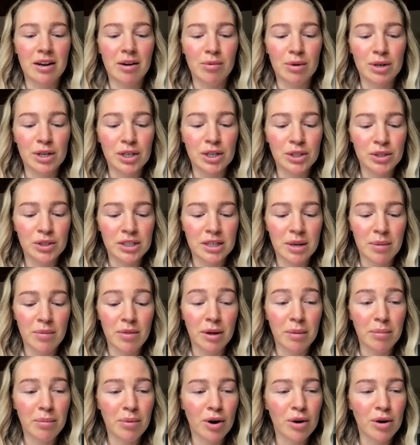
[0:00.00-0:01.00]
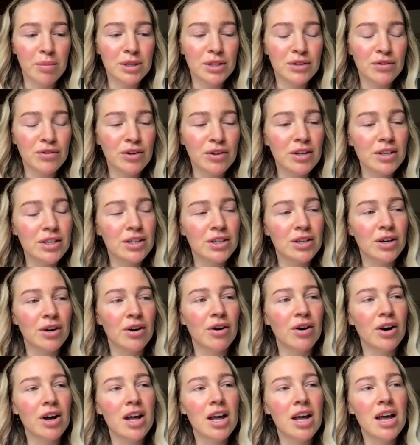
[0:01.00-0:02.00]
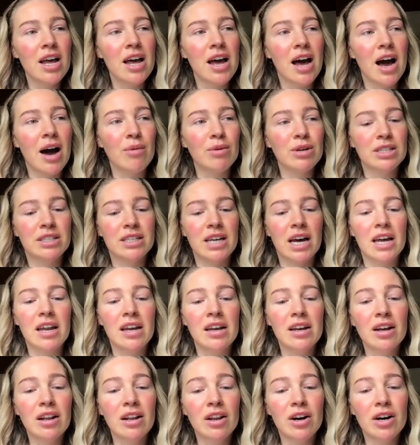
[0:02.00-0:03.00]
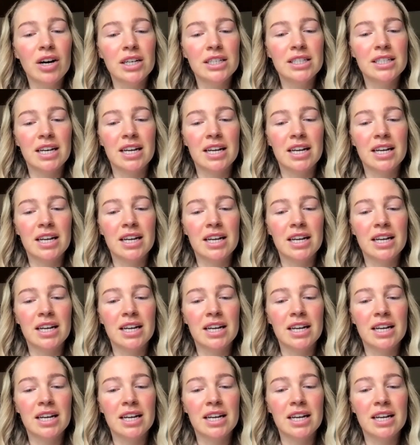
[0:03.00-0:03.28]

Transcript: I want to do something purposeful. So I was studying a lot.